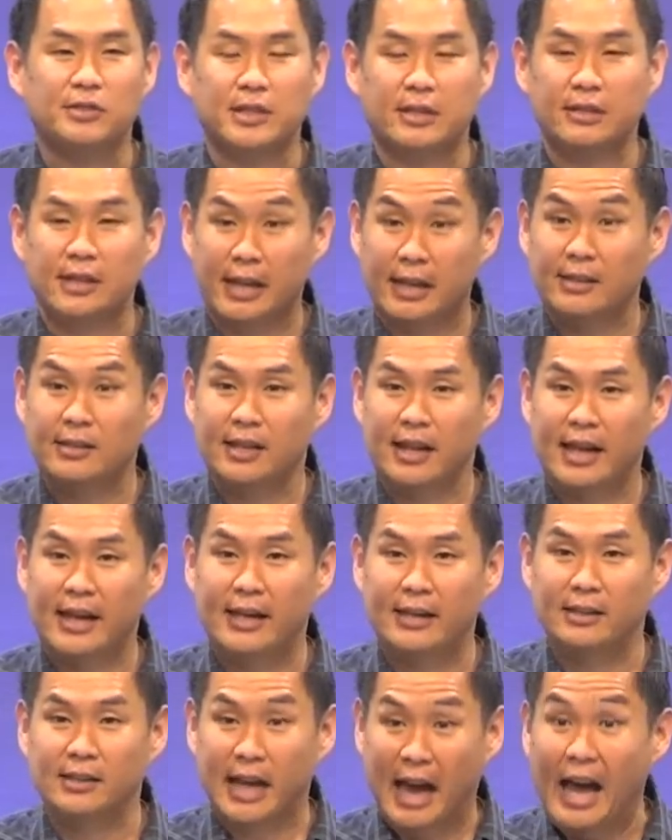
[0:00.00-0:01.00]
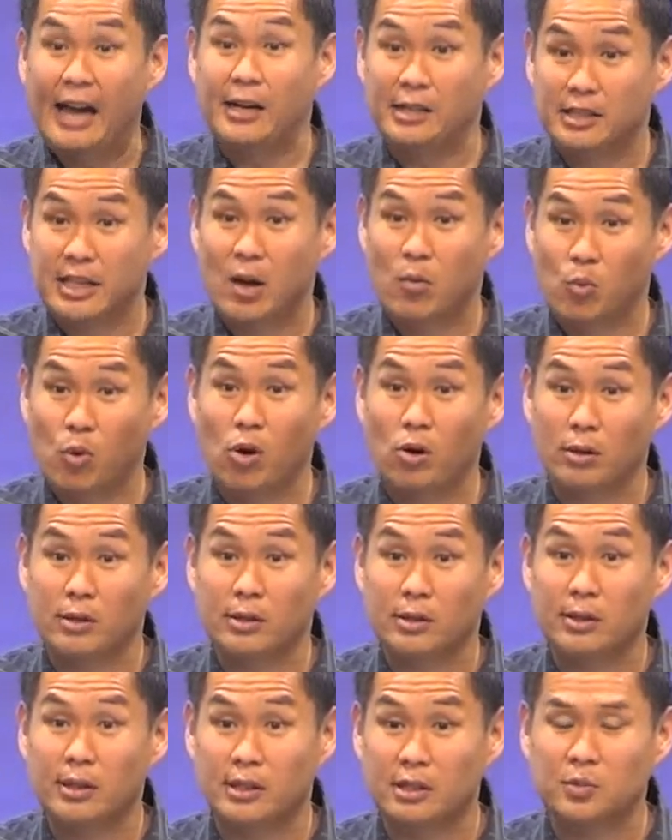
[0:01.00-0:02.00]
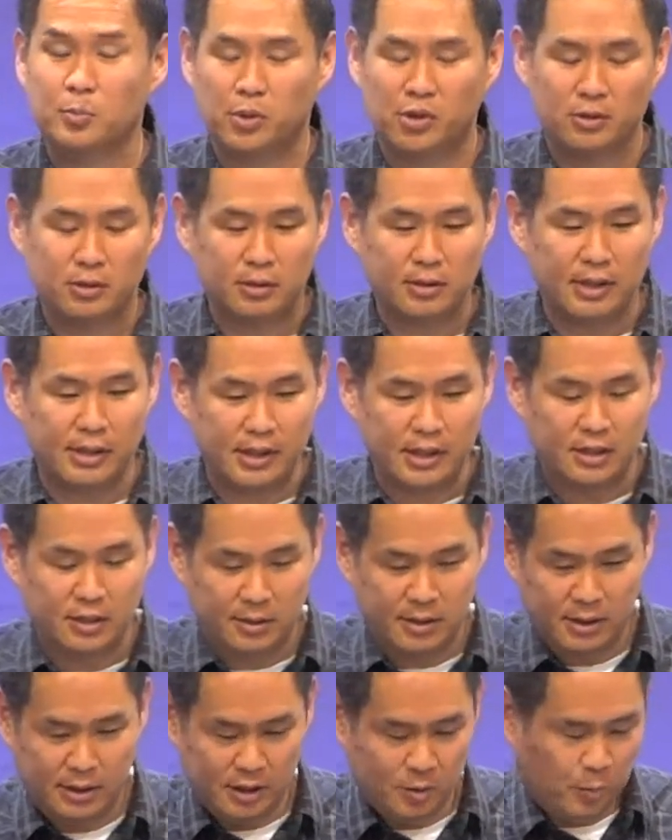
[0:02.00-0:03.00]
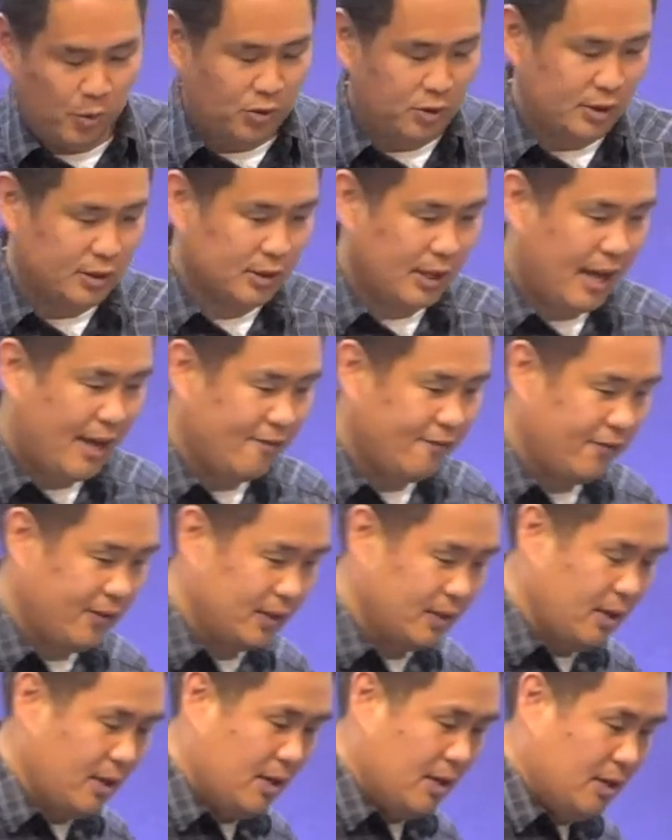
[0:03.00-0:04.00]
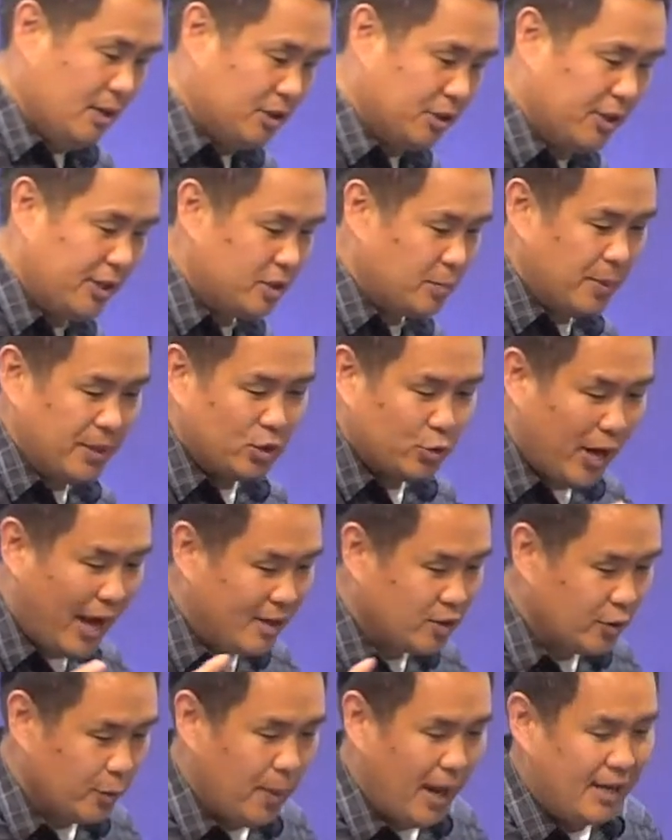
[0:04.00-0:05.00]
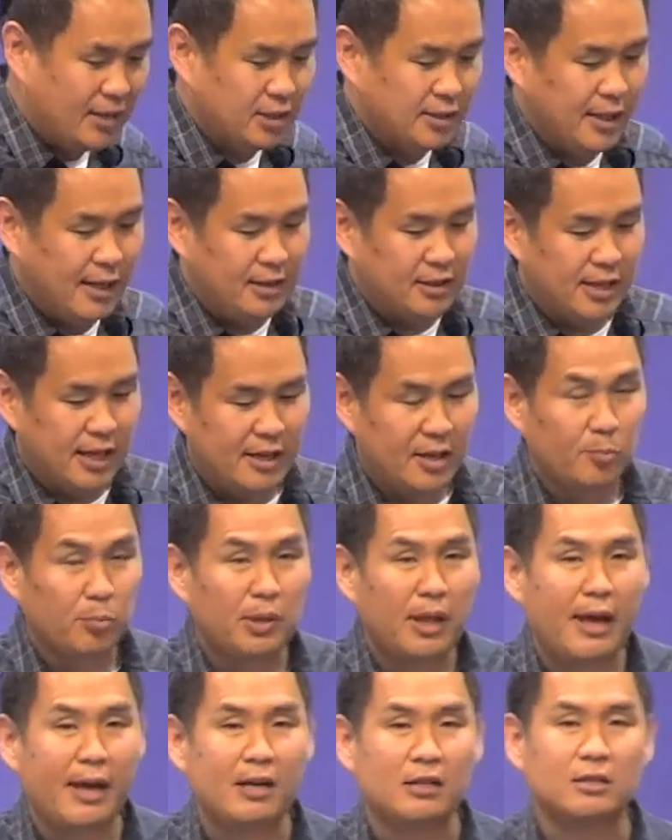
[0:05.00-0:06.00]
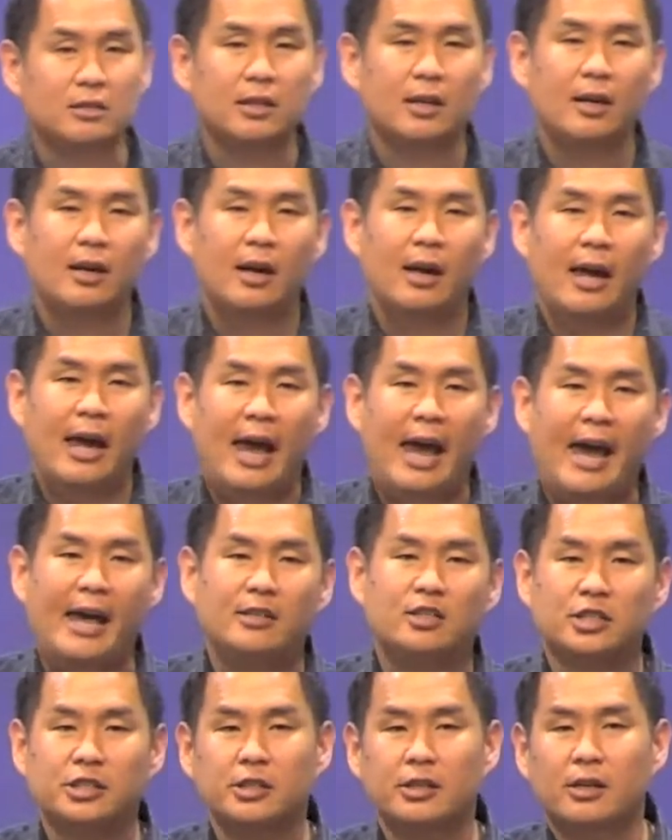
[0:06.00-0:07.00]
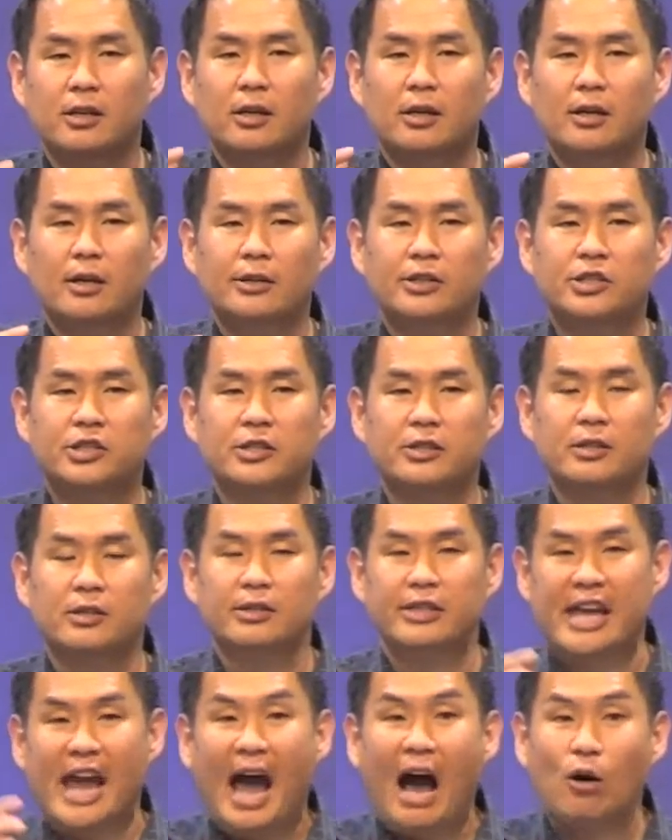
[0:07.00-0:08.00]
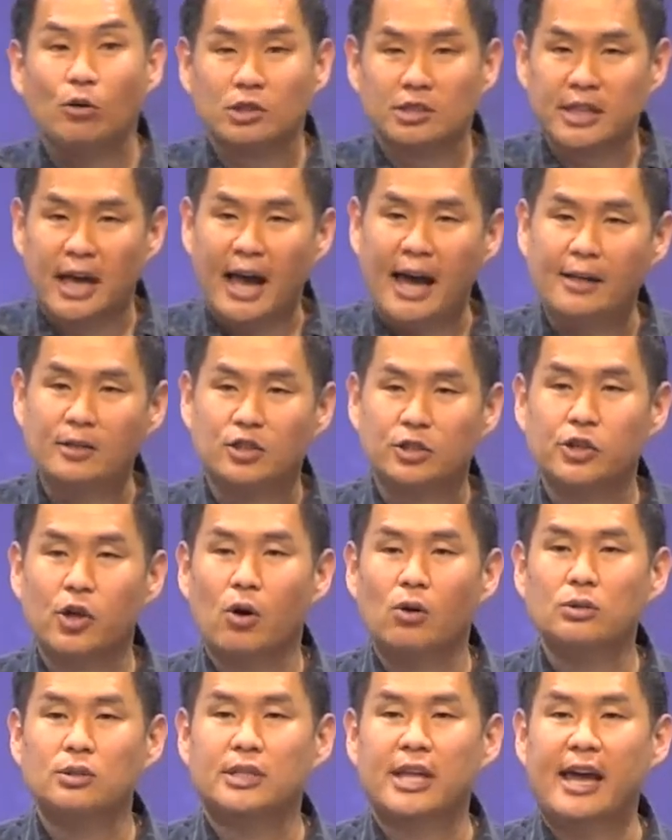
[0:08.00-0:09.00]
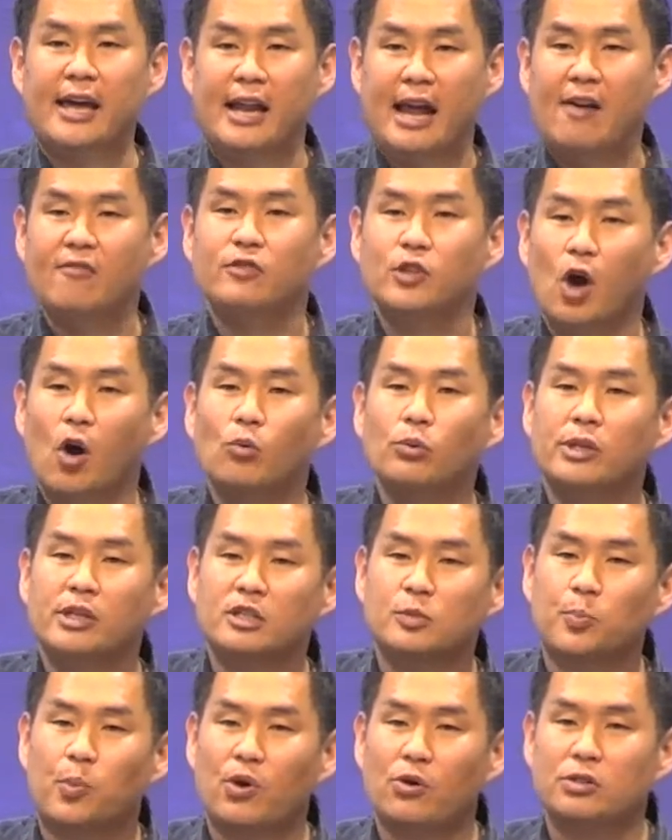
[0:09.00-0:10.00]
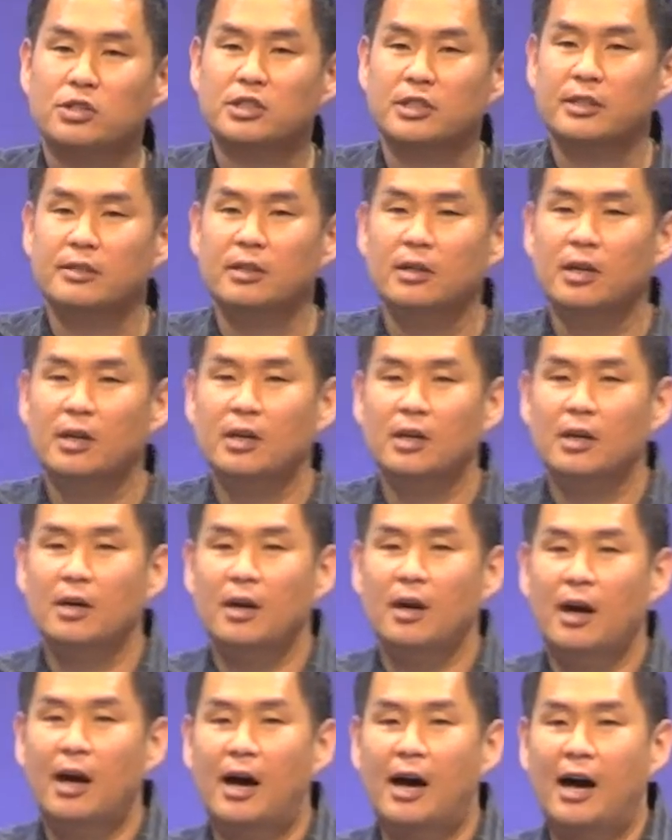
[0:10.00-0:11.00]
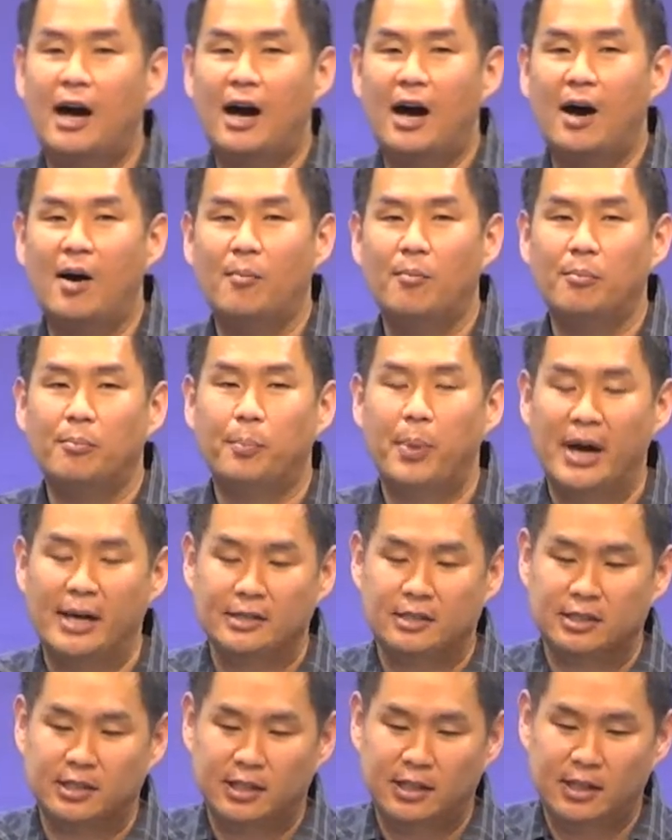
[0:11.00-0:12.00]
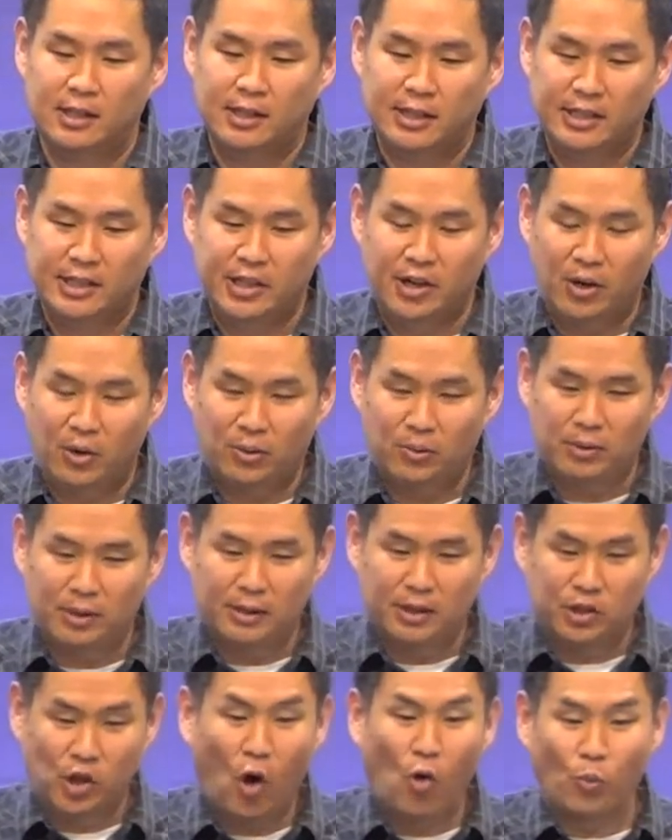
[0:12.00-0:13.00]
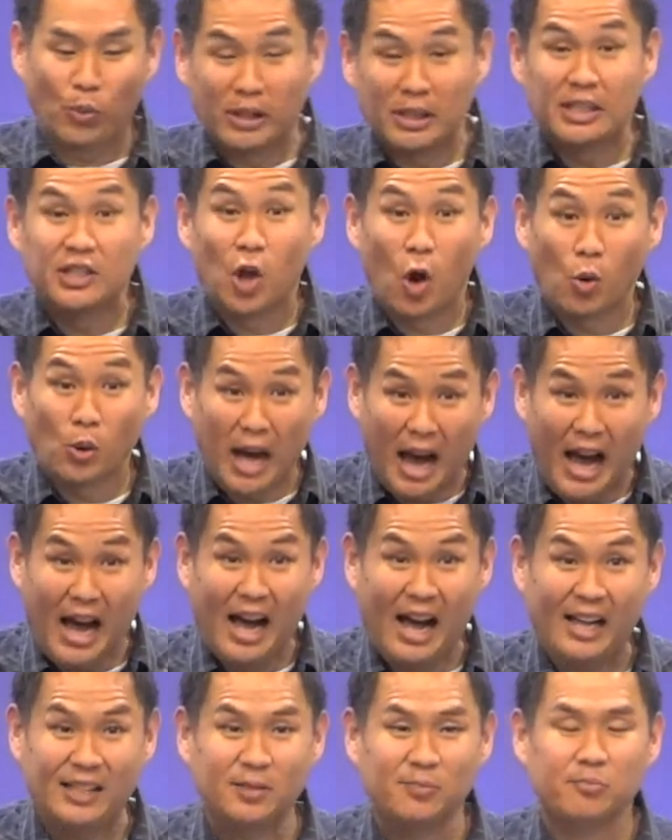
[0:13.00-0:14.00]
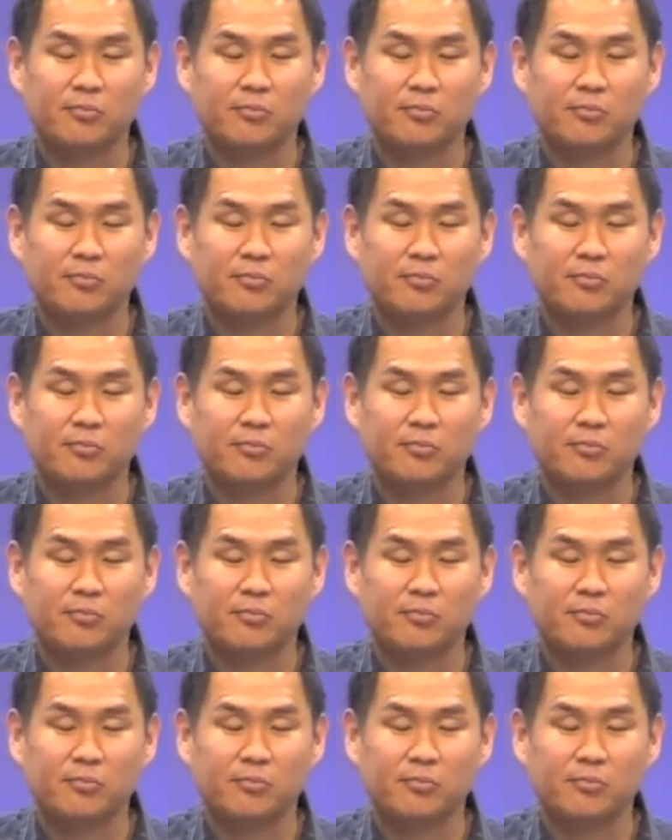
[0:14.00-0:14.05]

and, and, and God is at work in, this, pers- in this, this person's life. And so there's been transformation that's taken place. And to, to the outside, to those that have known this person, um, but, you know, don't really know God,